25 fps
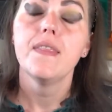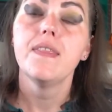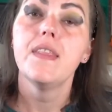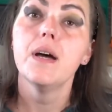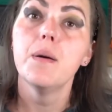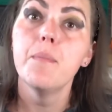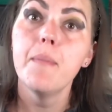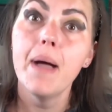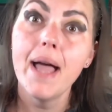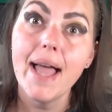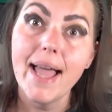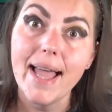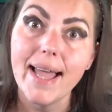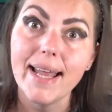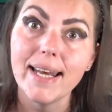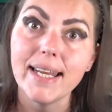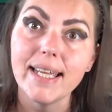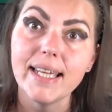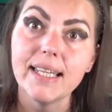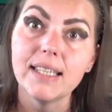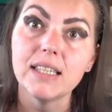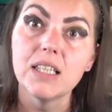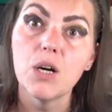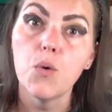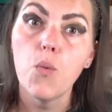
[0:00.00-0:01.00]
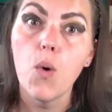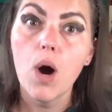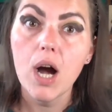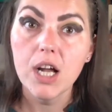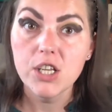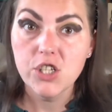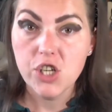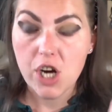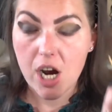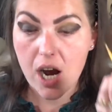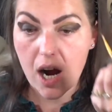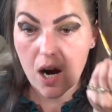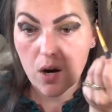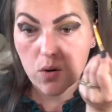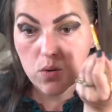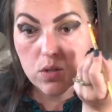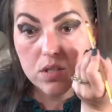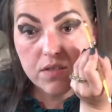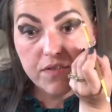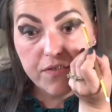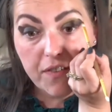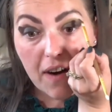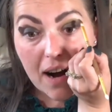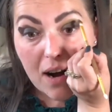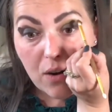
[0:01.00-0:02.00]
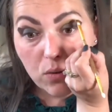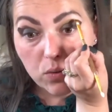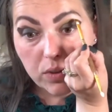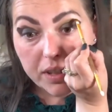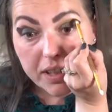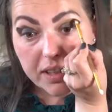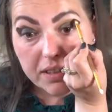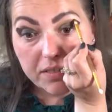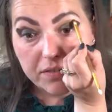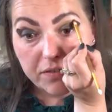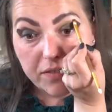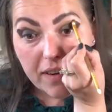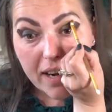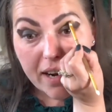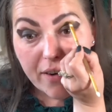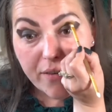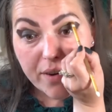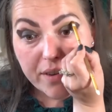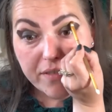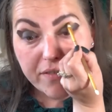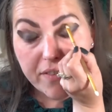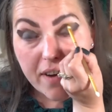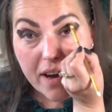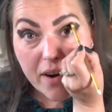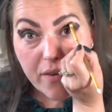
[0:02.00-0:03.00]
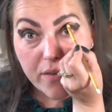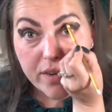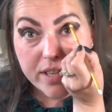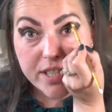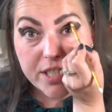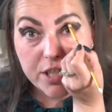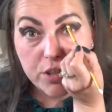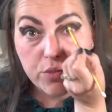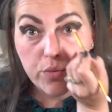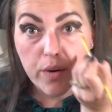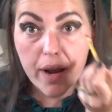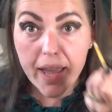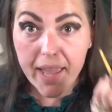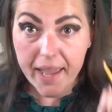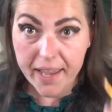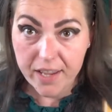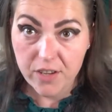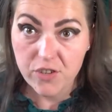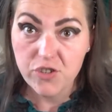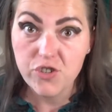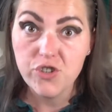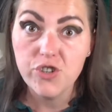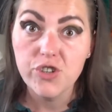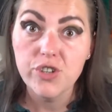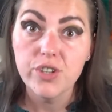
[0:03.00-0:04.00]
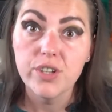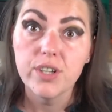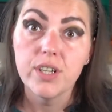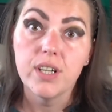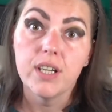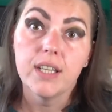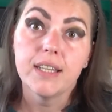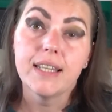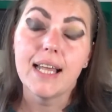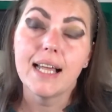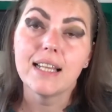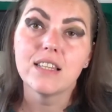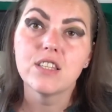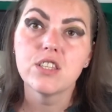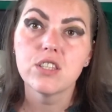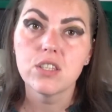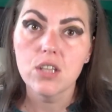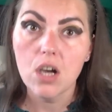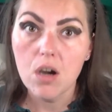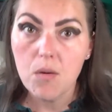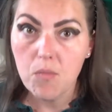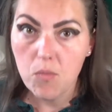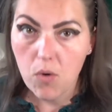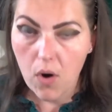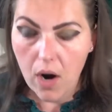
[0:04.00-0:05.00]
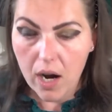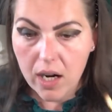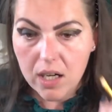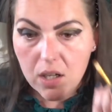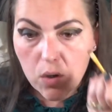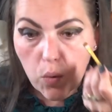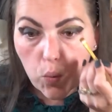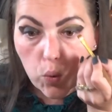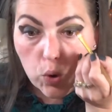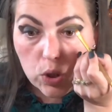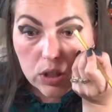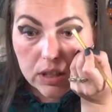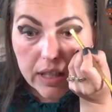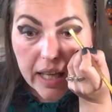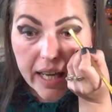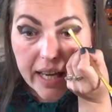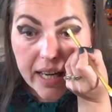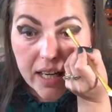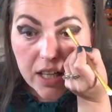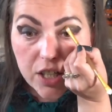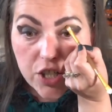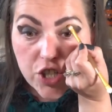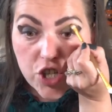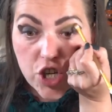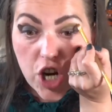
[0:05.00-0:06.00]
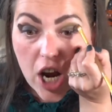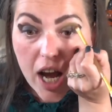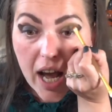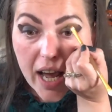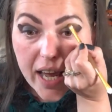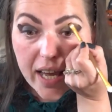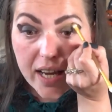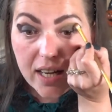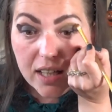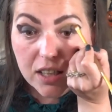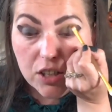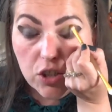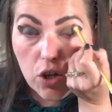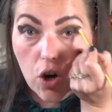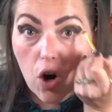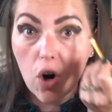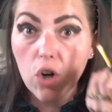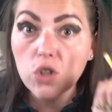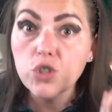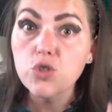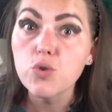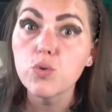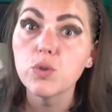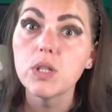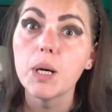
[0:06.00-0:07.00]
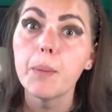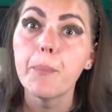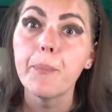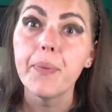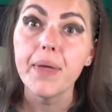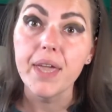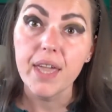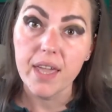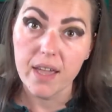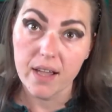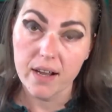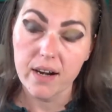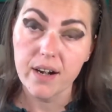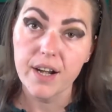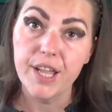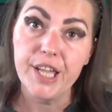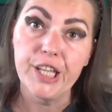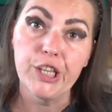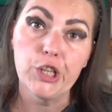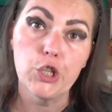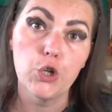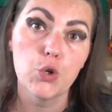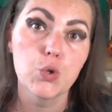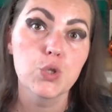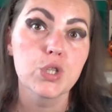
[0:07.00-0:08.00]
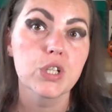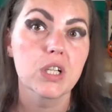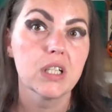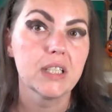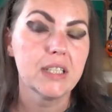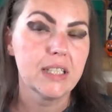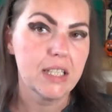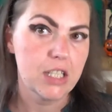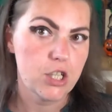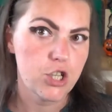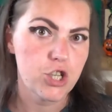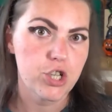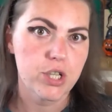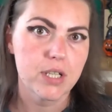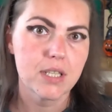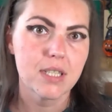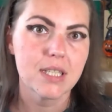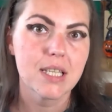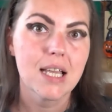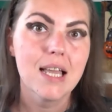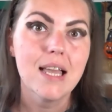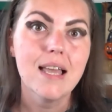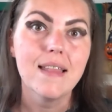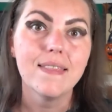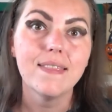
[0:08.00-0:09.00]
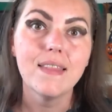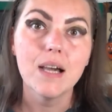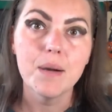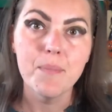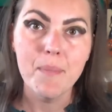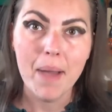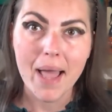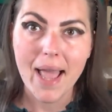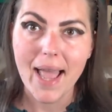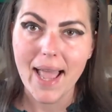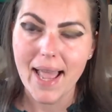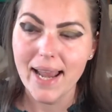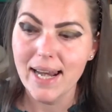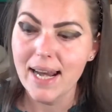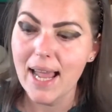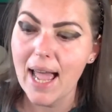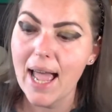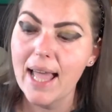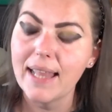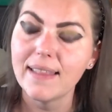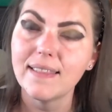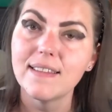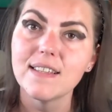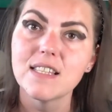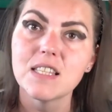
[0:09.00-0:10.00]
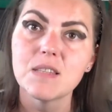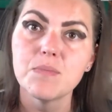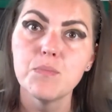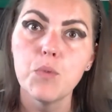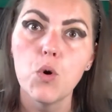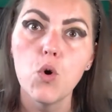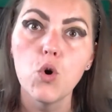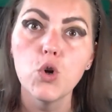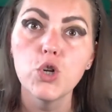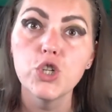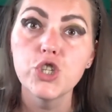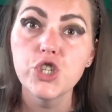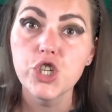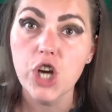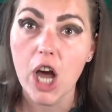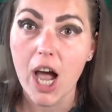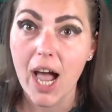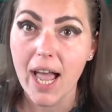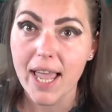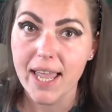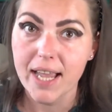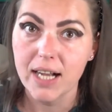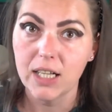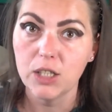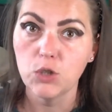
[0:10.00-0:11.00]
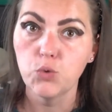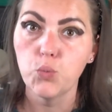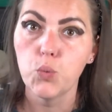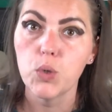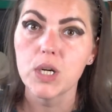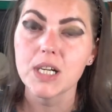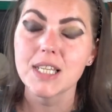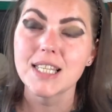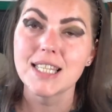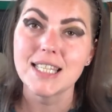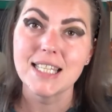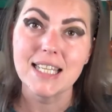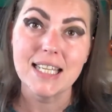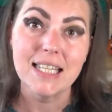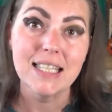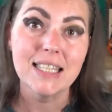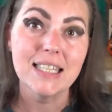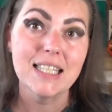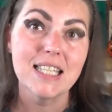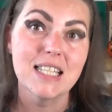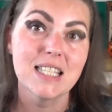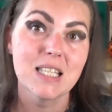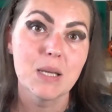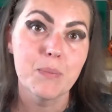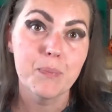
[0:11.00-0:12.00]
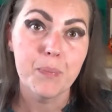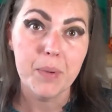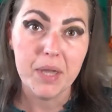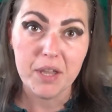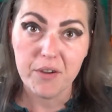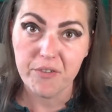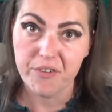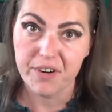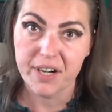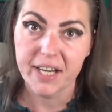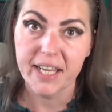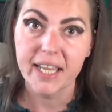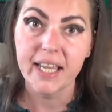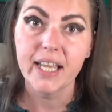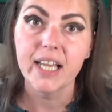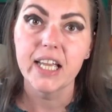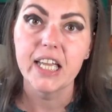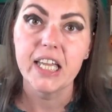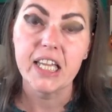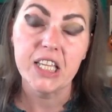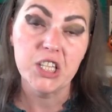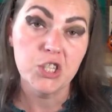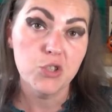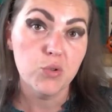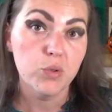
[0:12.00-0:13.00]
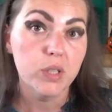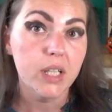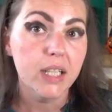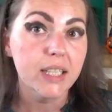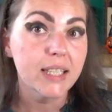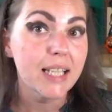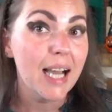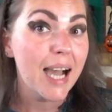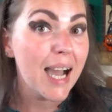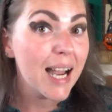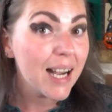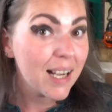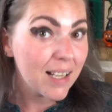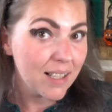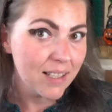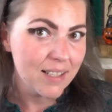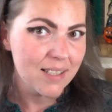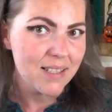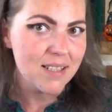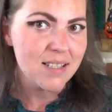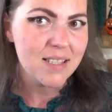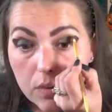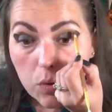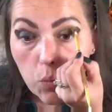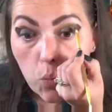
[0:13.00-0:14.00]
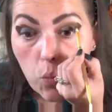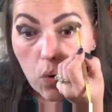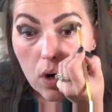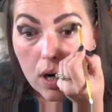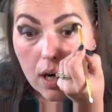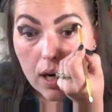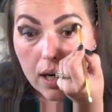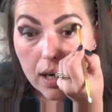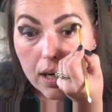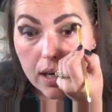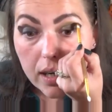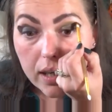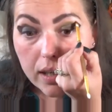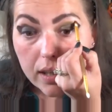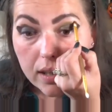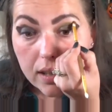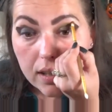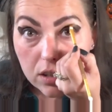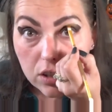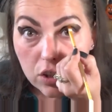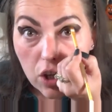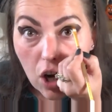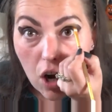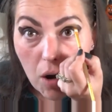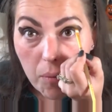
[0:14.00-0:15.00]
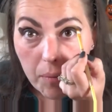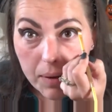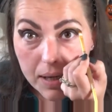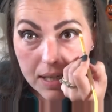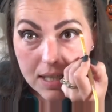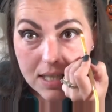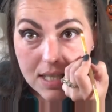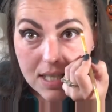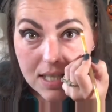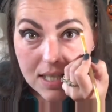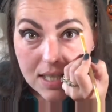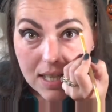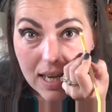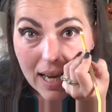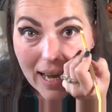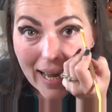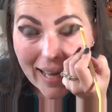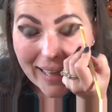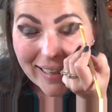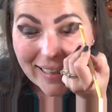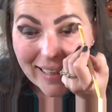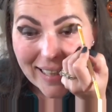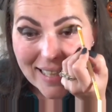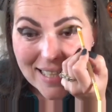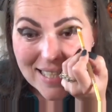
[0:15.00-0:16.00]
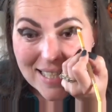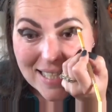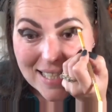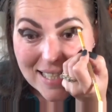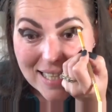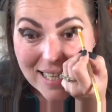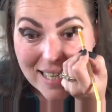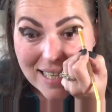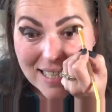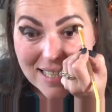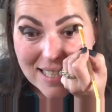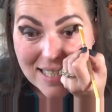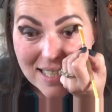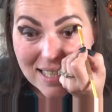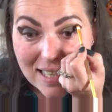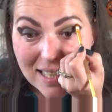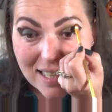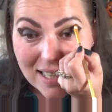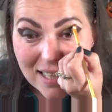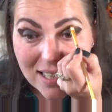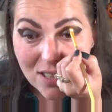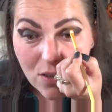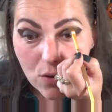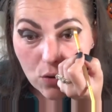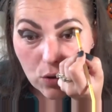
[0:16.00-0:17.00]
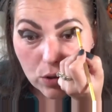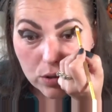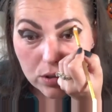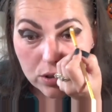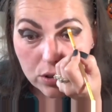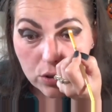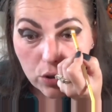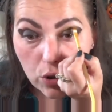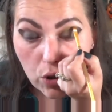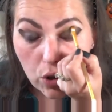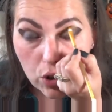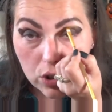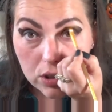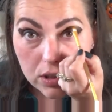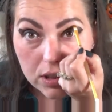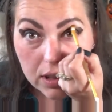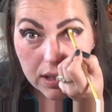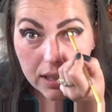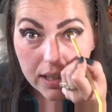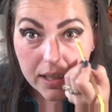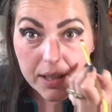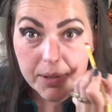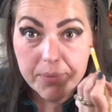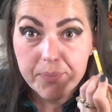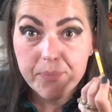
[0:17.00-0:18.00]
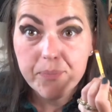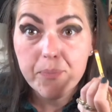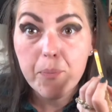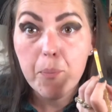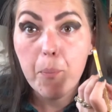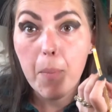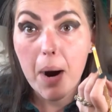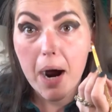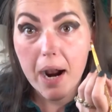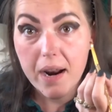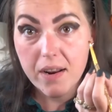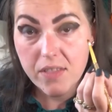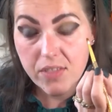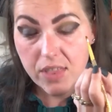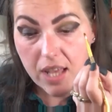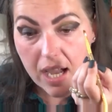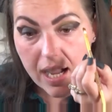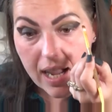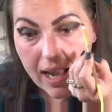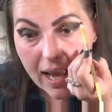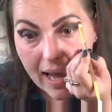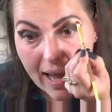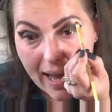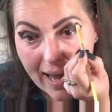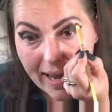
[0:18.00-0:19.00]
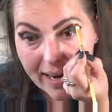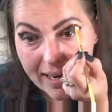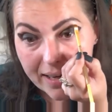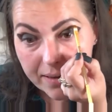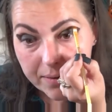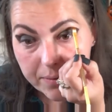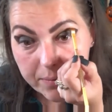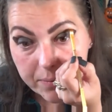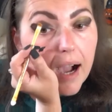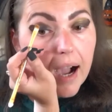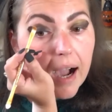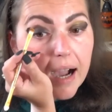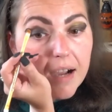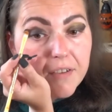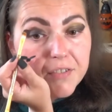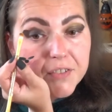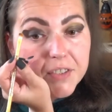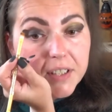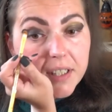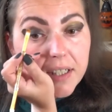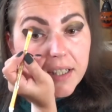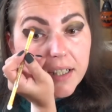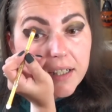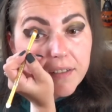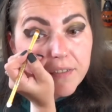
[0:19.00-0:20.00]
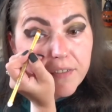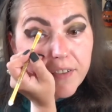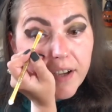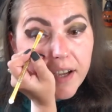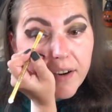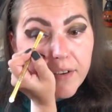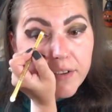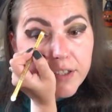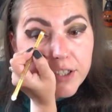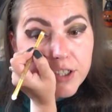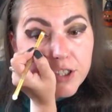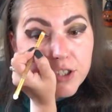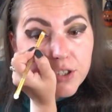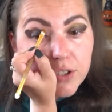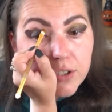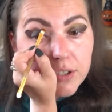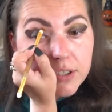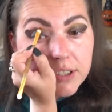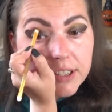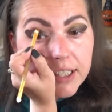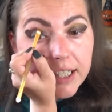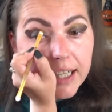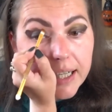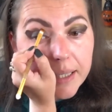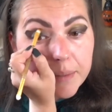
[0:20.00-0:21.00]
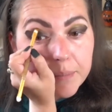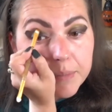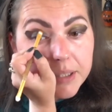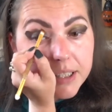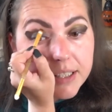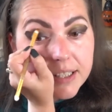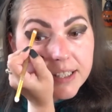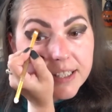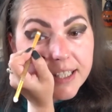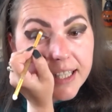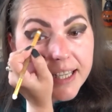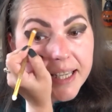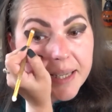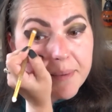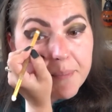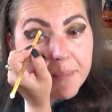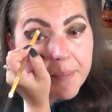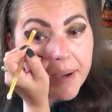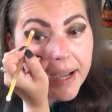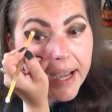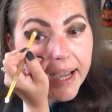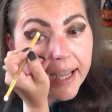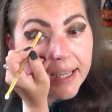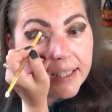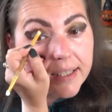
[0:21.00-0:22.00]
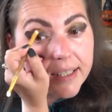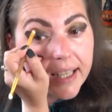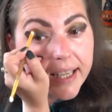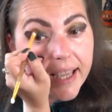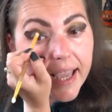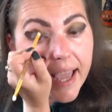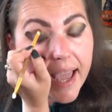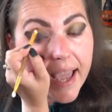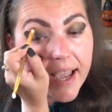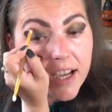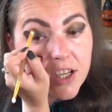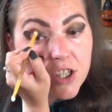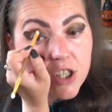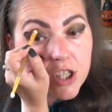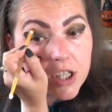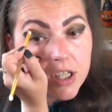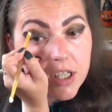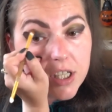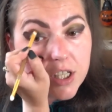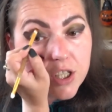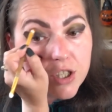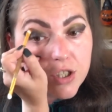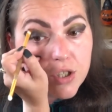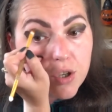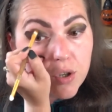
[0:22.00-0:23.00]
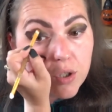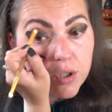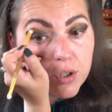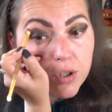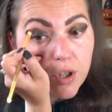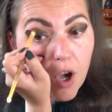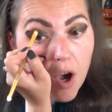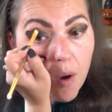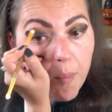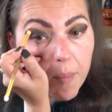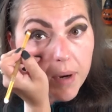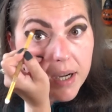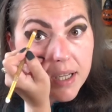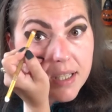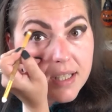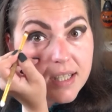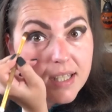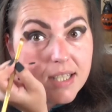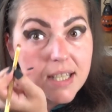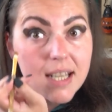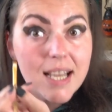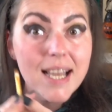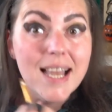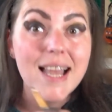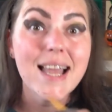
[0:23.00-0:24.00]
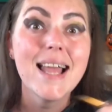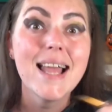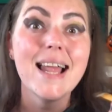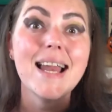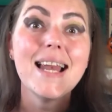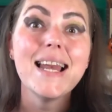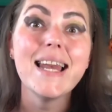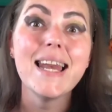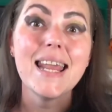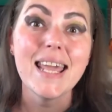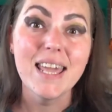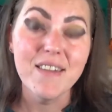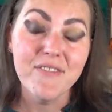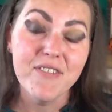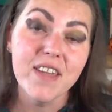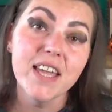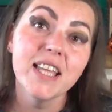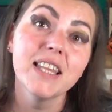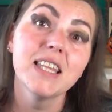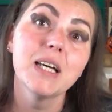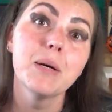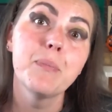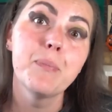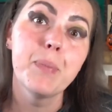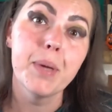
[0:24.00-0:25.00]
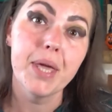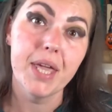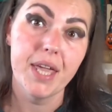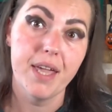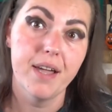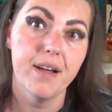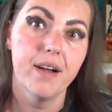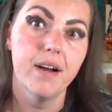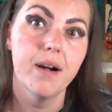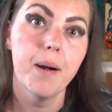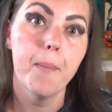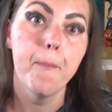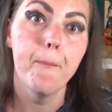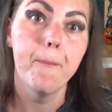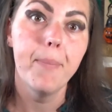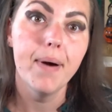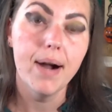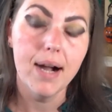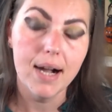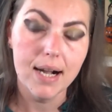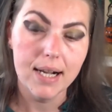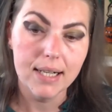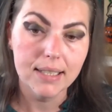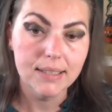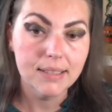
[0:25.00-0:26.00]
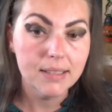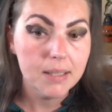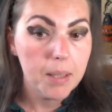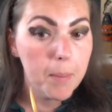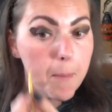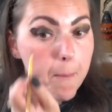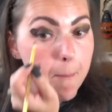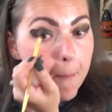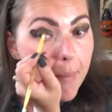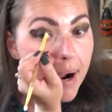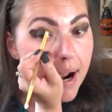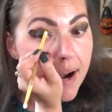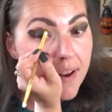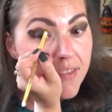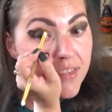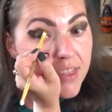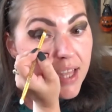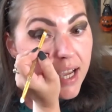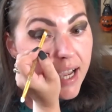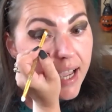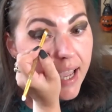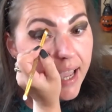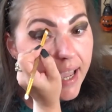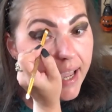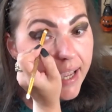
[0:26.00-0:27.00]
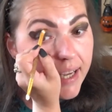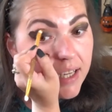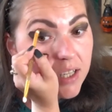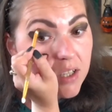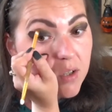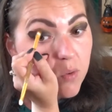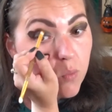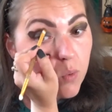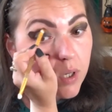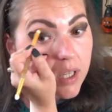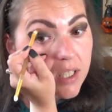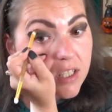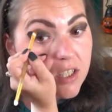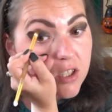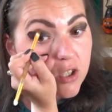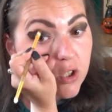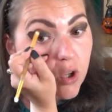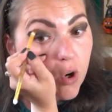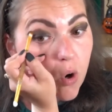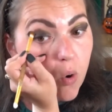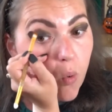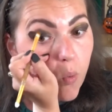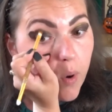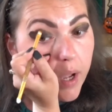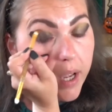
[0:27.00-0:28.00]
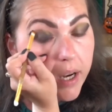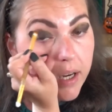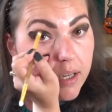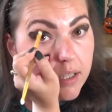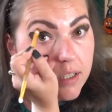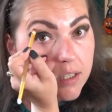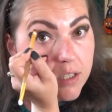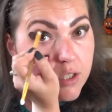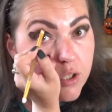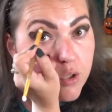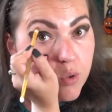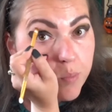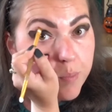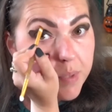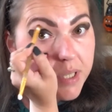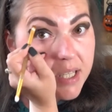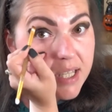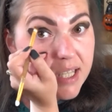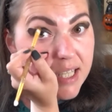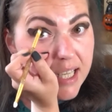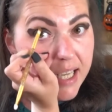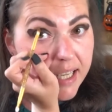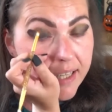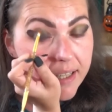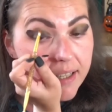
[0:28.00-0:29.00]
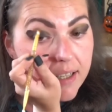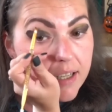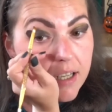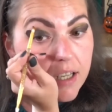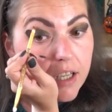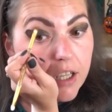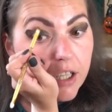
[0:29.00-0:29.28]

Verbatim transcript: the man in the watch house found it very, very strange that someone would take a child onto the pier in those conditions. The man and the small child were seen disappearing into the darkness, were Thomas and his six-year-old daughter Martha Ann. After a very short time, the same man, they actually saw Thomas leaving the pier, but Martha Ann was nowhere to be seen.